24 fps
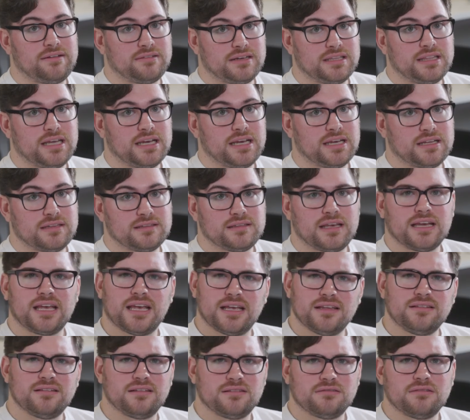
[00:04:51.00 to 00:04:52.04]
everything and it's like,
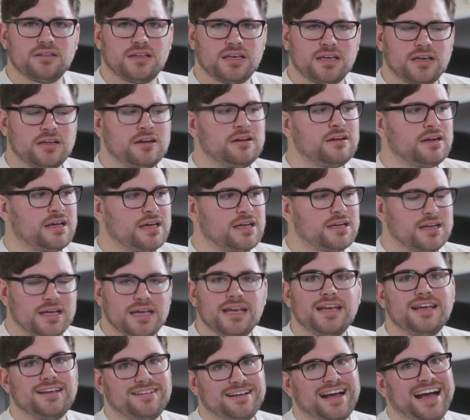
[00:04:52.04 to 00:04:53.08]
is this really good or not?
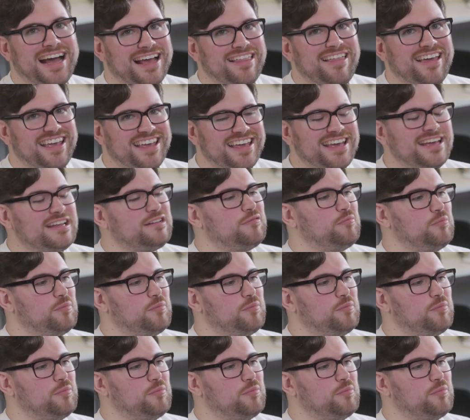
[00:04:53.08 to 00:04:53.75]
I like it,